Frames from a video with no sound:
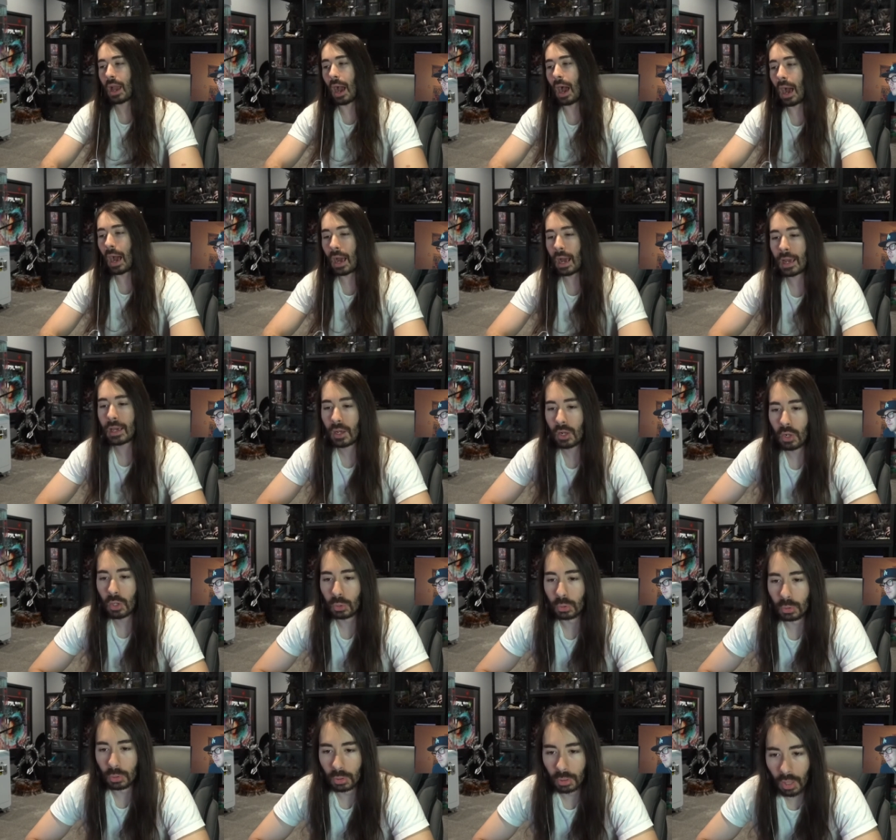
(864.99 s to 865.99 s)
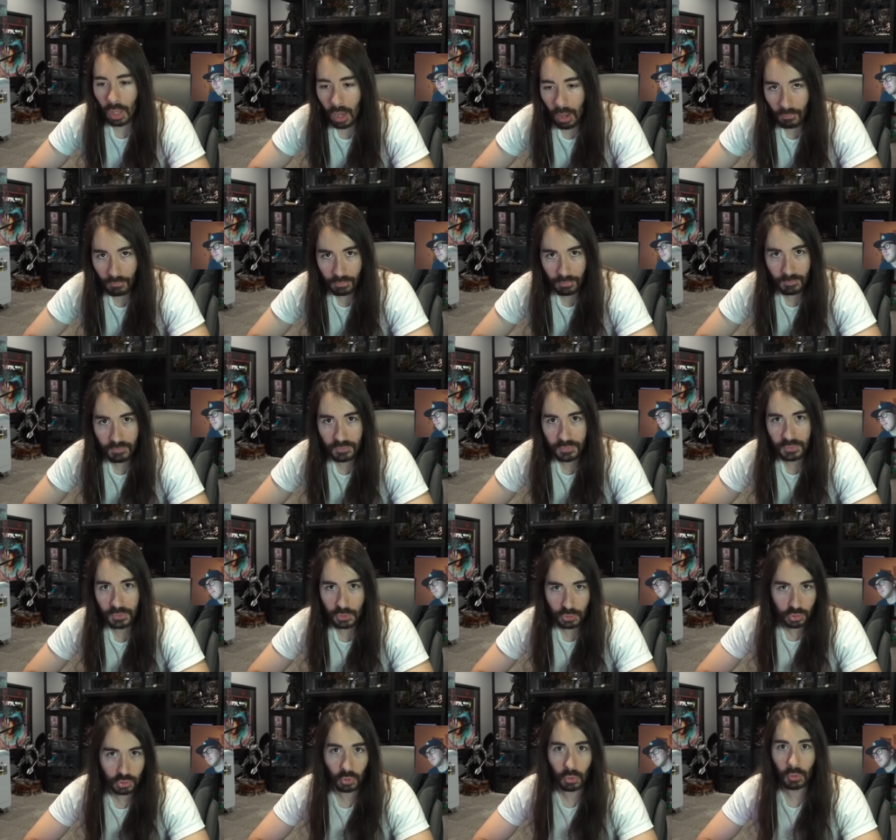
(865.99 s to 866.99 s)
I love
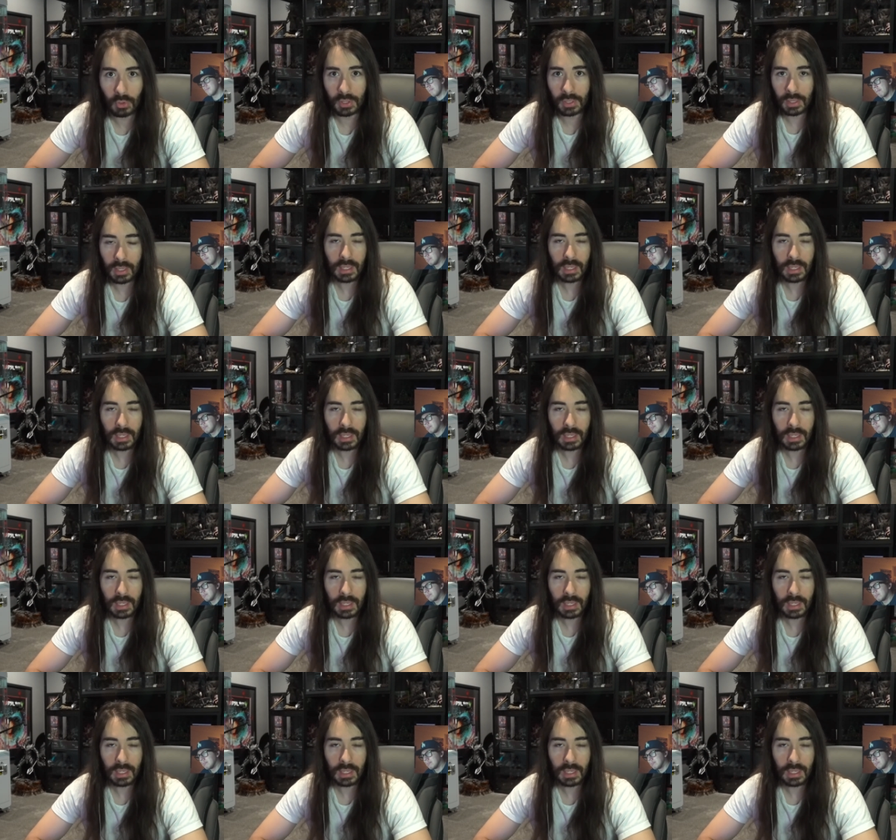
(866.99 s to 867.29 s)
the story.